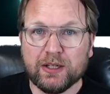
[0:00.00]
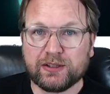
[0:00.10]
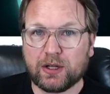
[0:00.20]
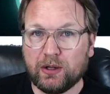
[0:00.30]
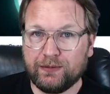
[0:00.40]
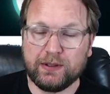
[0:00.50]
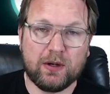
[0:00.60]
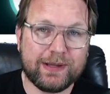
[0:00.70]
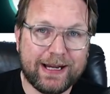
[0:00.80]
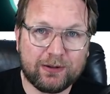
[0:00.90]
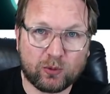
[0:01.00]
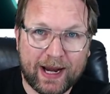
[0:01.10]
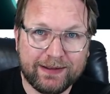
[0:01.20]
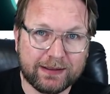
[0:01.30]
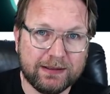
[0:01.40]
So if you don't like
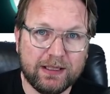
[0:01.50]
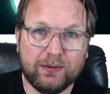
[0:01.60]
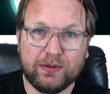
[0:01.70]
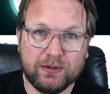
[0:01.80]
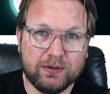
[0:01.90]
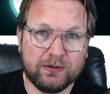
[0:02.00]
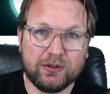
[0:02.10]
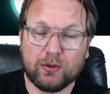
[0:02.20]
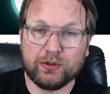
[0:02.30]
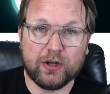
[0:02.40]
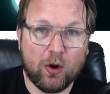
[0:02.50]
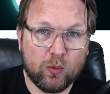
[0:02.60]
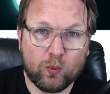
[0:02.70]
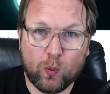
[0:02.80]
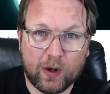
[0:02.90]
writing, if you don't know
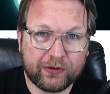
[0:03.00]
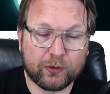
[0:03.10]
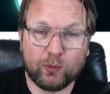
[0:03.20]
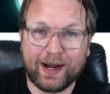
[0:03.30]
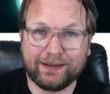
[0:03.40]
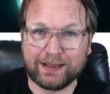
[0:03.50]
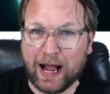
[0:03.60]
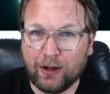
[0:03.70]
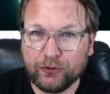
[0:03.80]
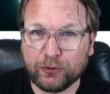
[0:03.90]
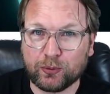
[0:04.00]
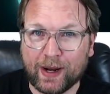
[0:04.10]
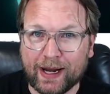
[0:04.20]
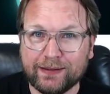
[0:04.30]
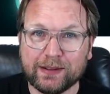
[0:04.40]
what to write and how to
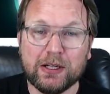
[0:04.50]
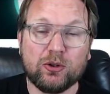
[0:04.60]
write,